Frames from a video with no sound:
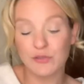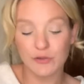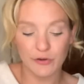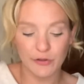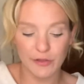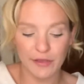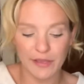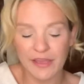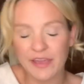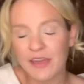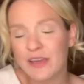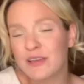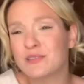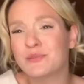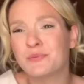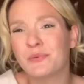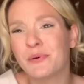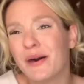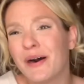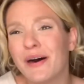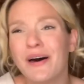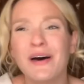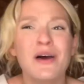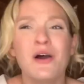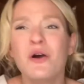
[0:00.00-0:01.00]
as well.
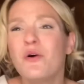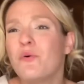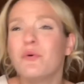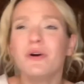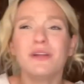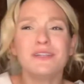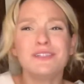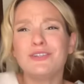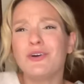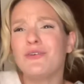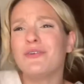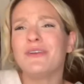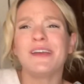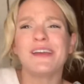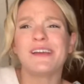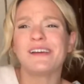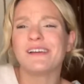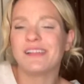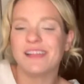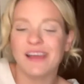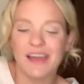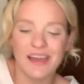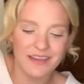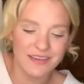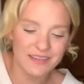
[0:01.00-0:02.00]
What don't I collect?
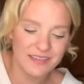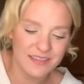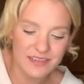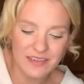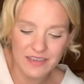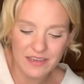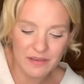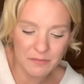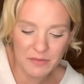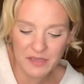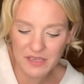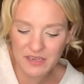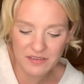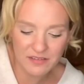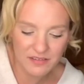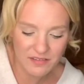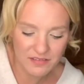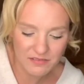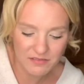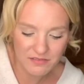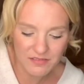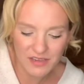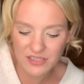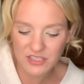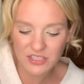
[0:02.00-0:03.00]
I mean, I
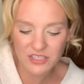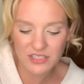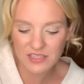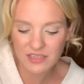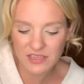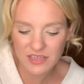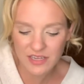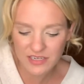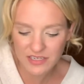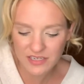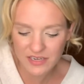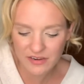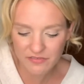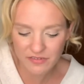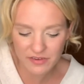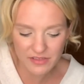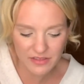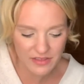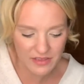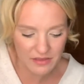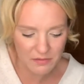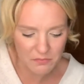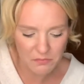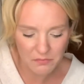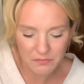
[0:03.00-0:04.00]
just collect everything,
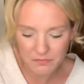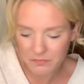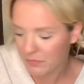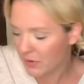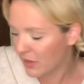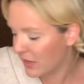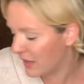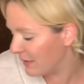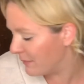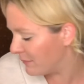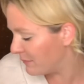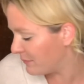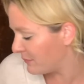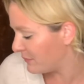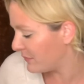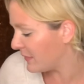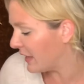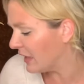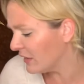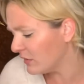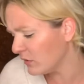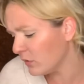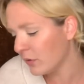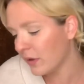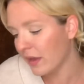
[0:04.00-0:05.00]
but that's
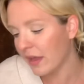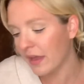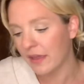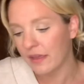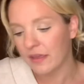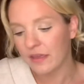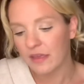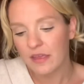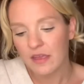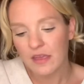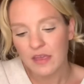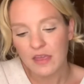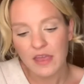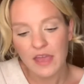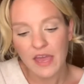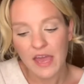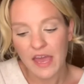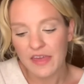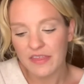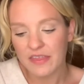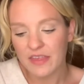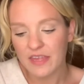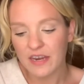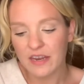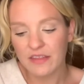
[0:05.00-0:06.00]
okay. And then
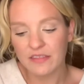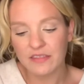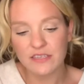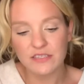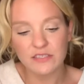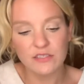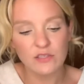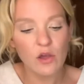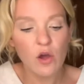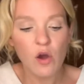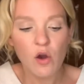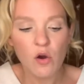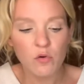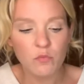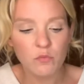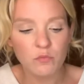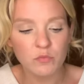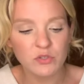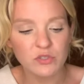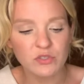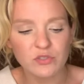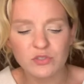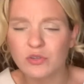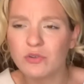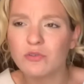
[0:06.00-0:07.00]
this comb was
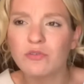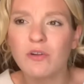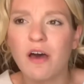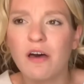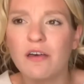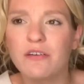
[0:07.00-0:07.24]
$2.50